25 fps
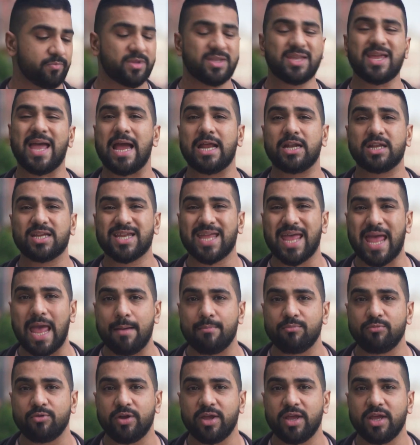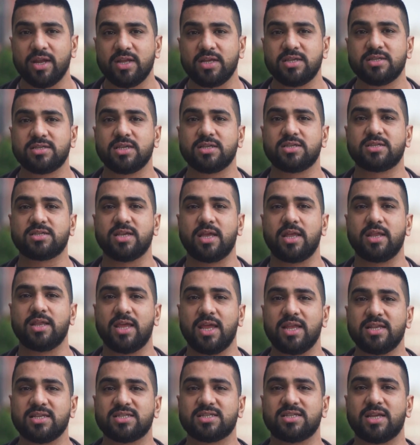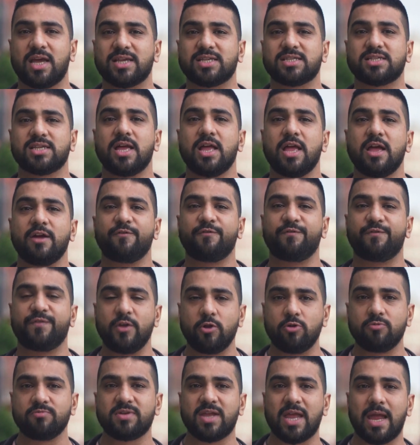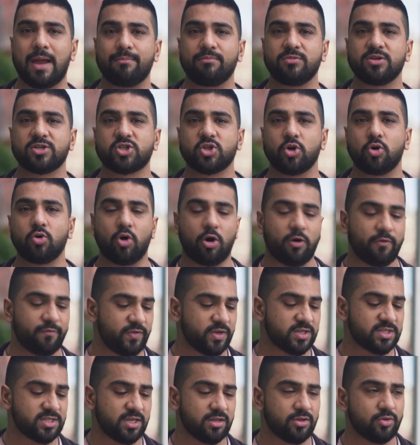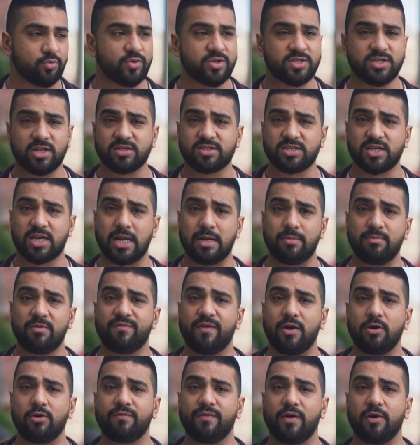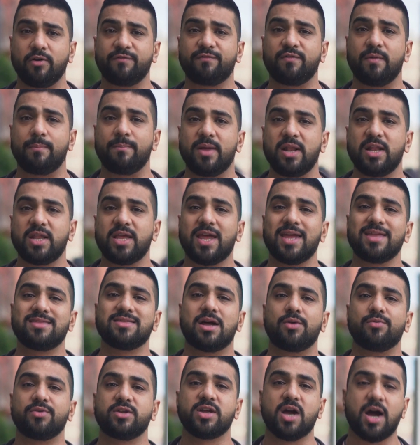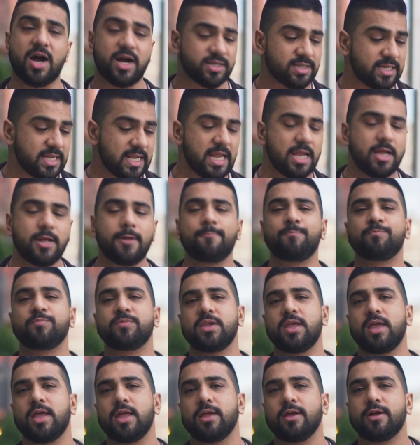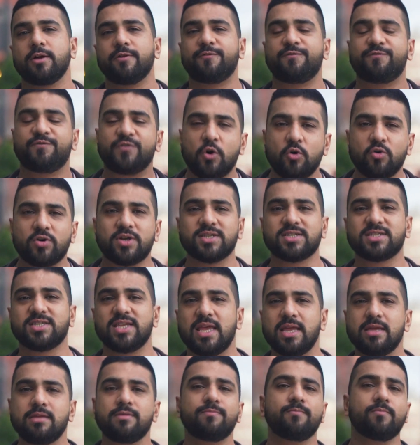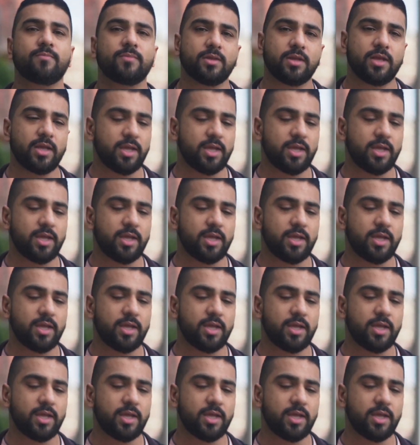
kind of camera it is. It's an Instax film camera, so obviously the results are going to be very, very familiar in that regard. Focusing,